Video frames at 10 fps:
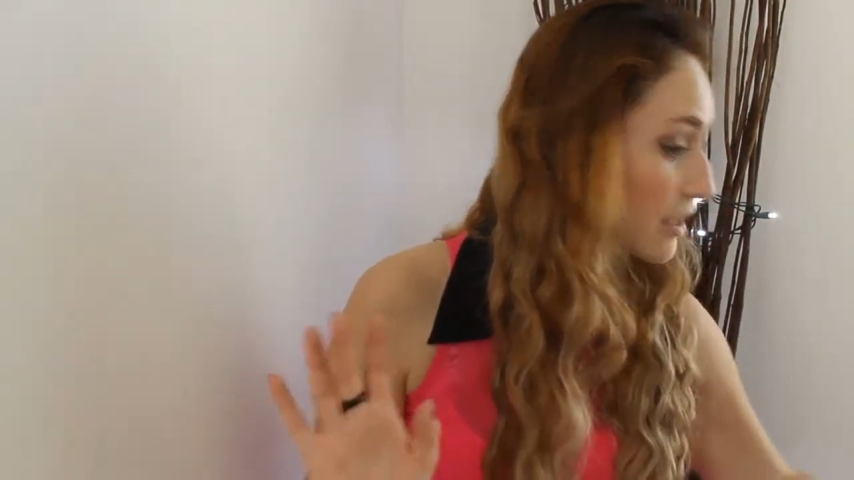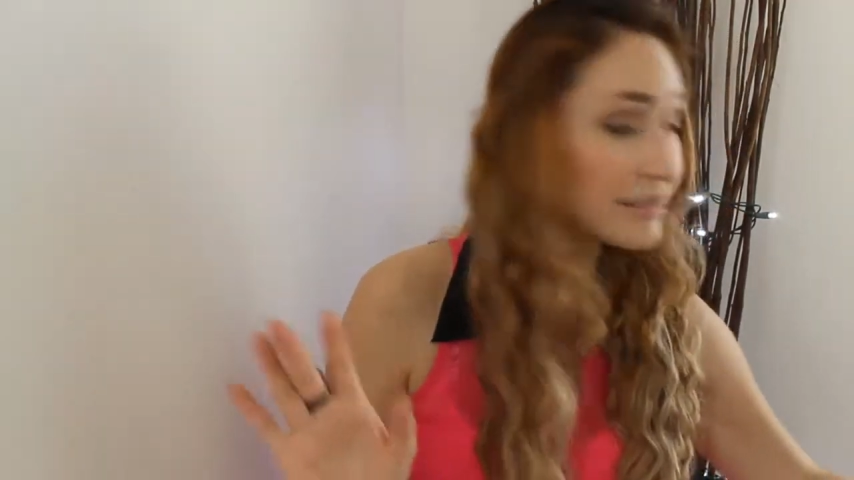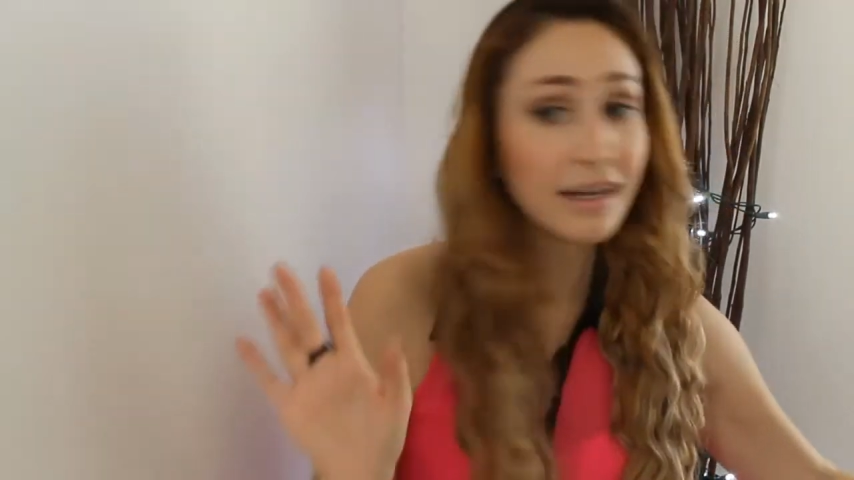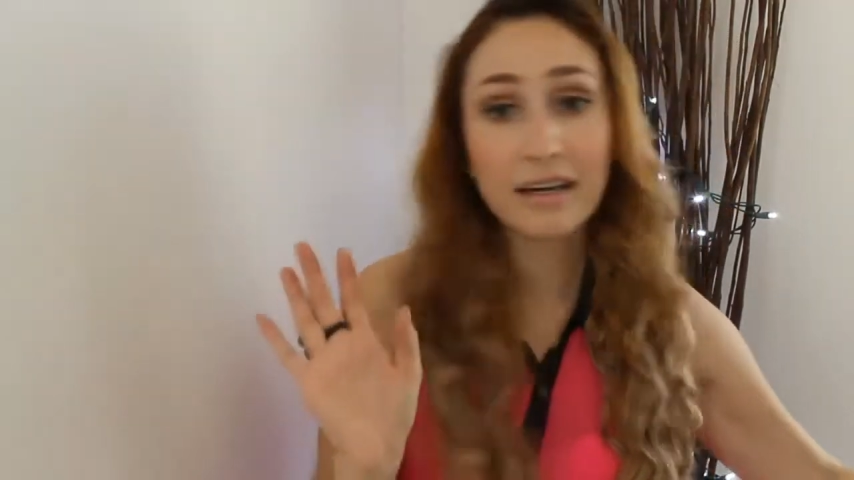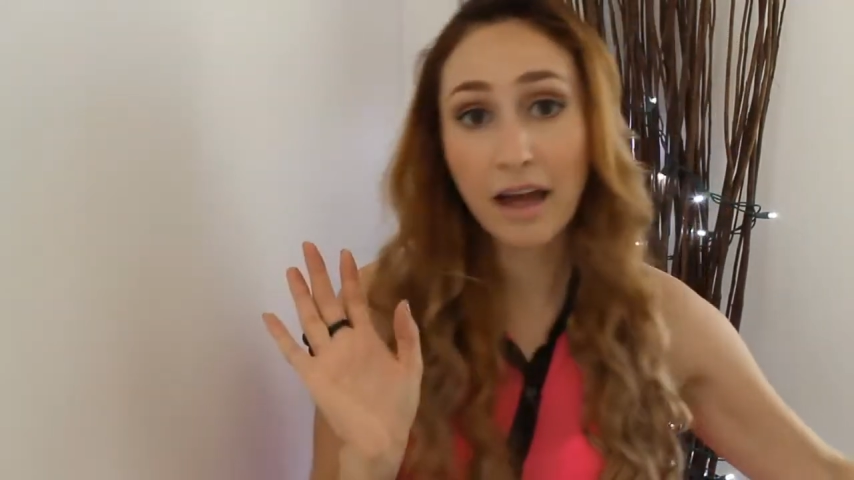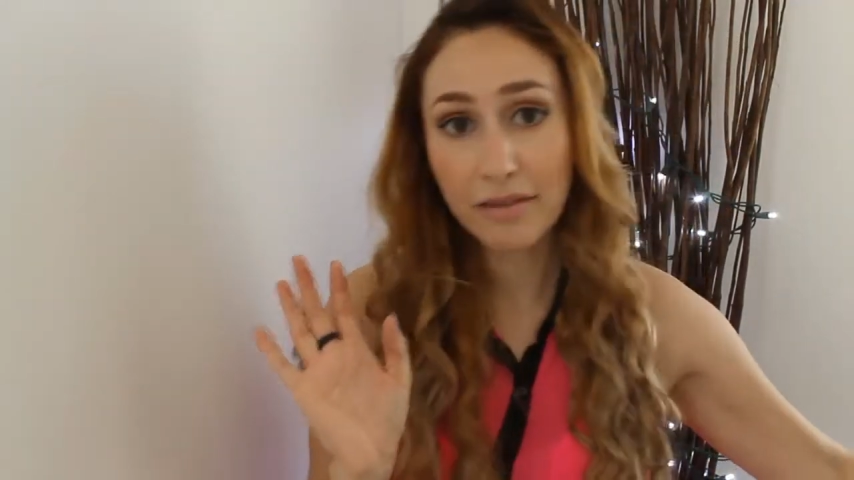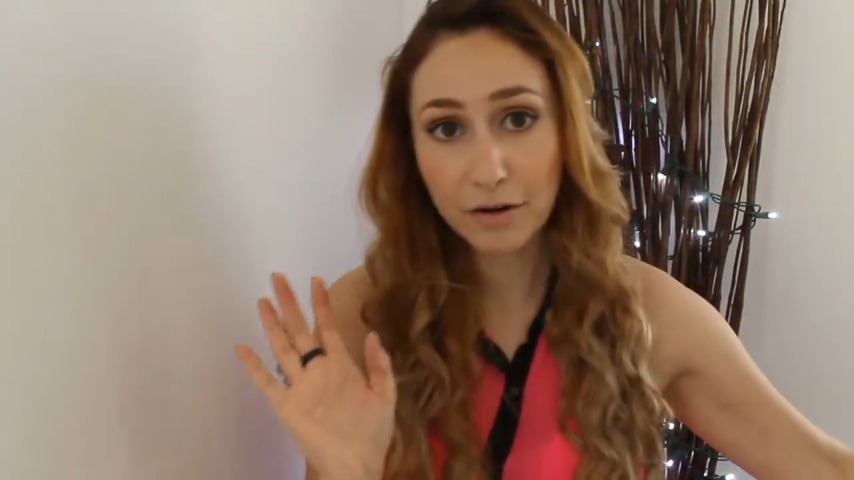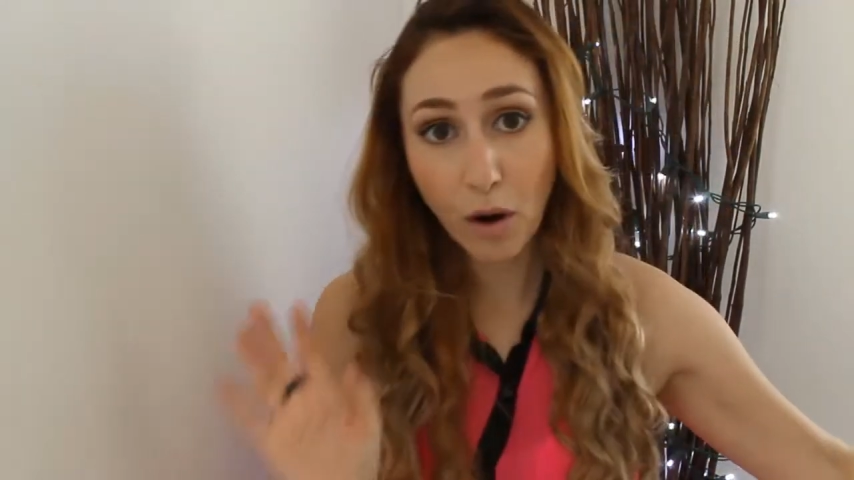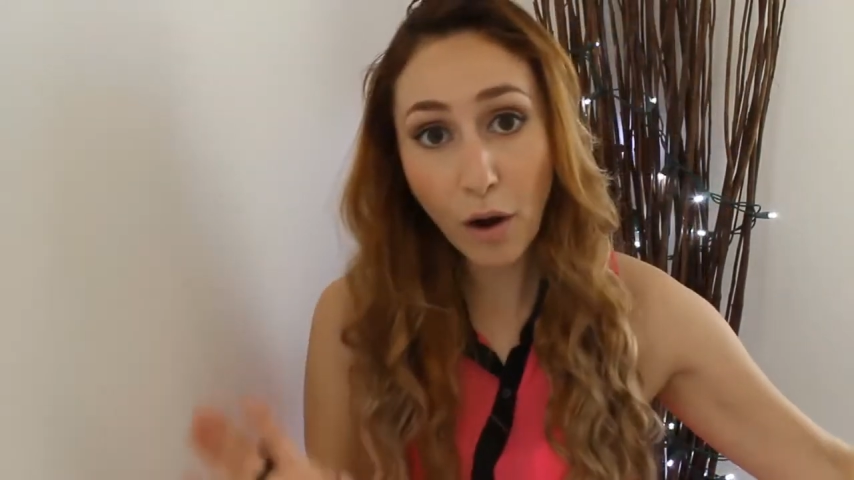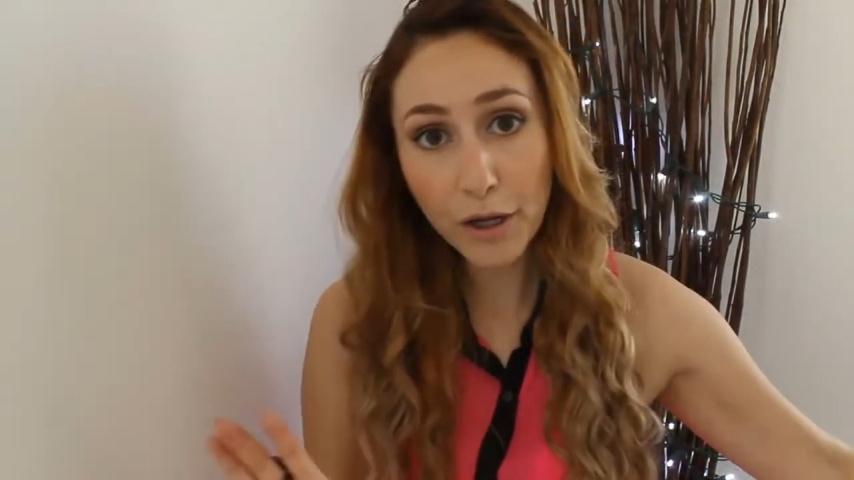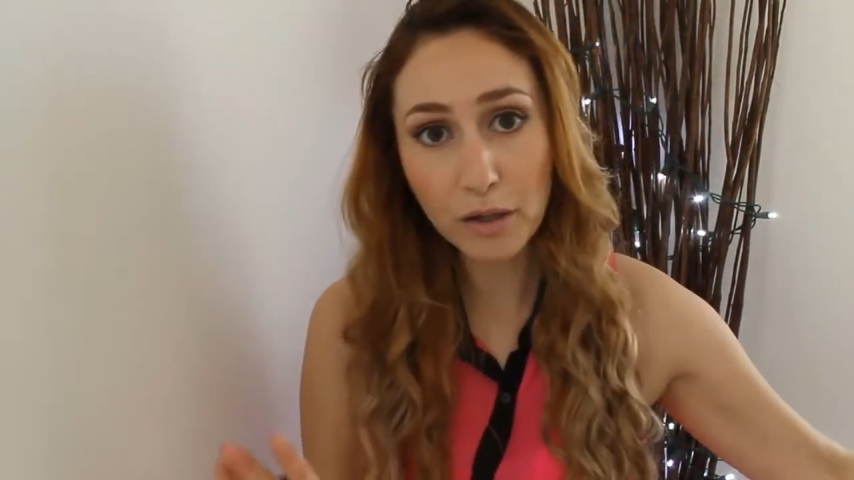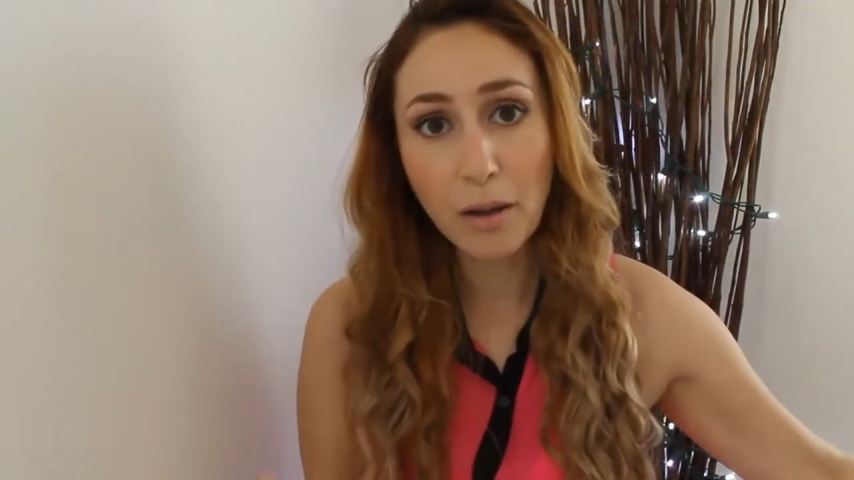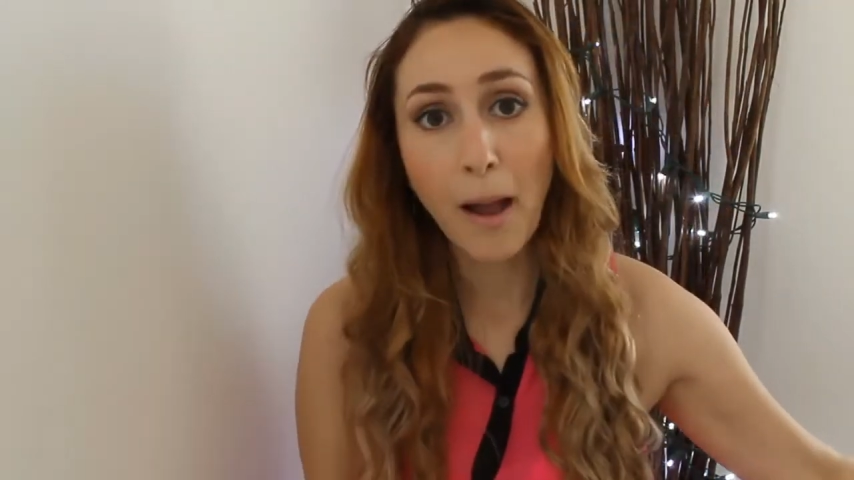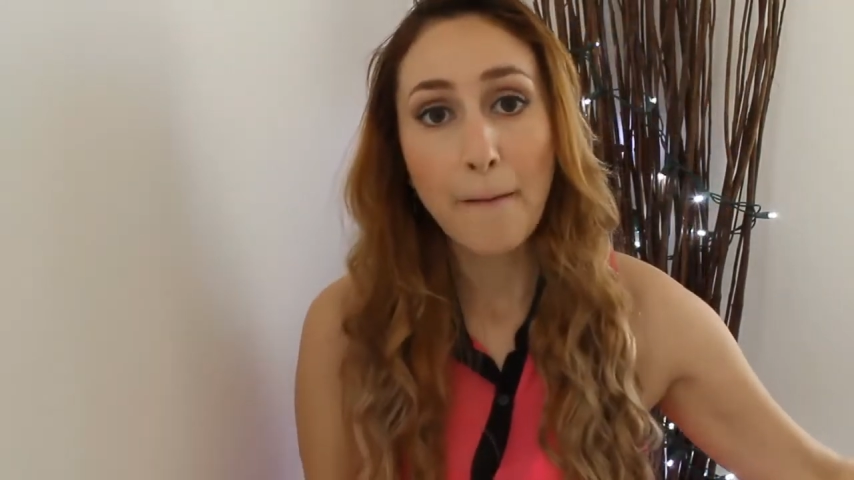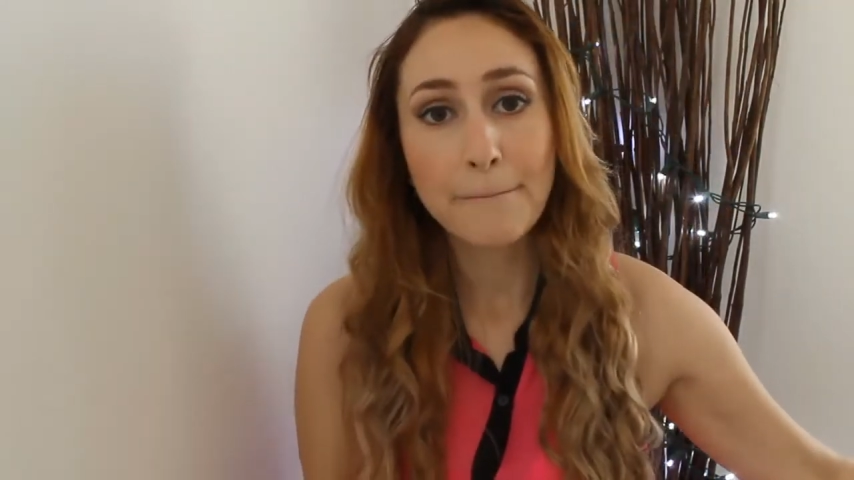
is another oil